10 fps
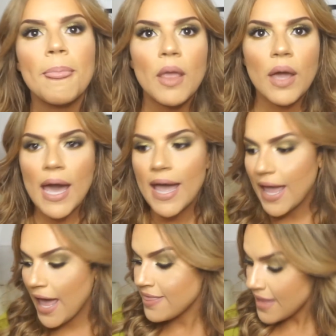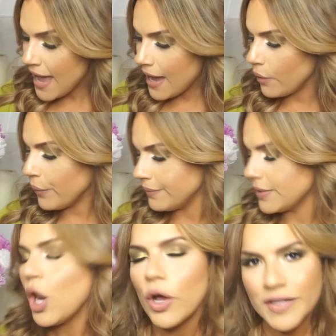Okay, and now,
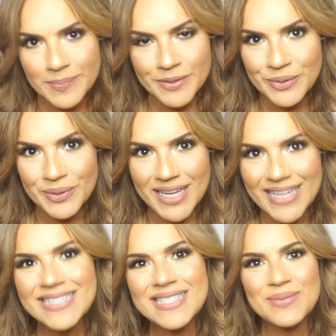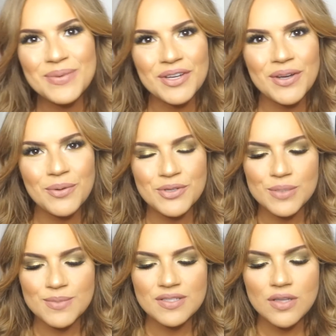last but not least, we're going to go on
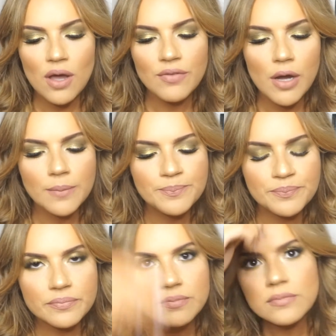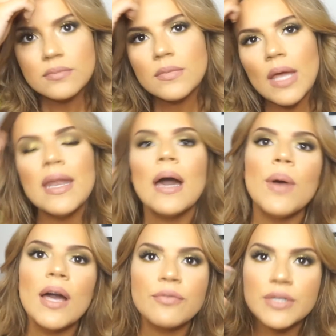to mascara. Now
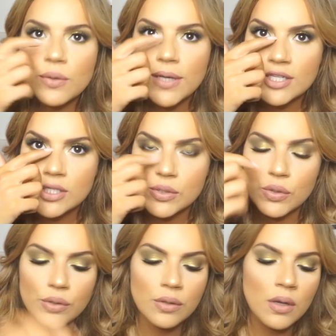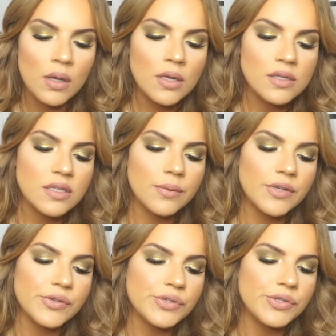I have already got lashes on, so I
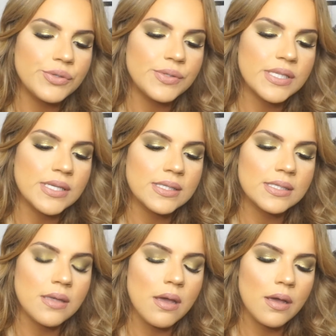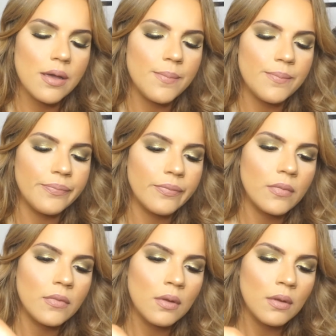just use this on
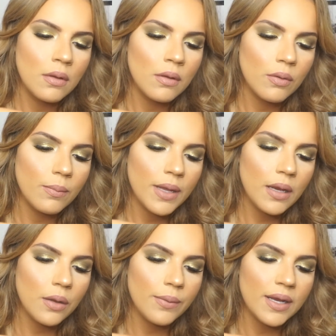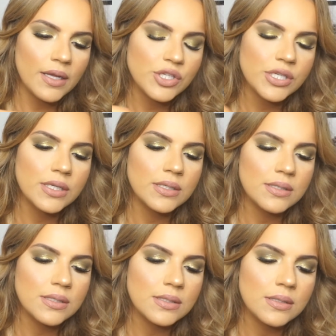my lower
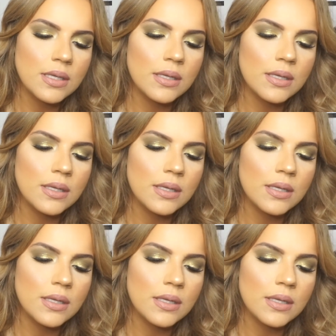lashes.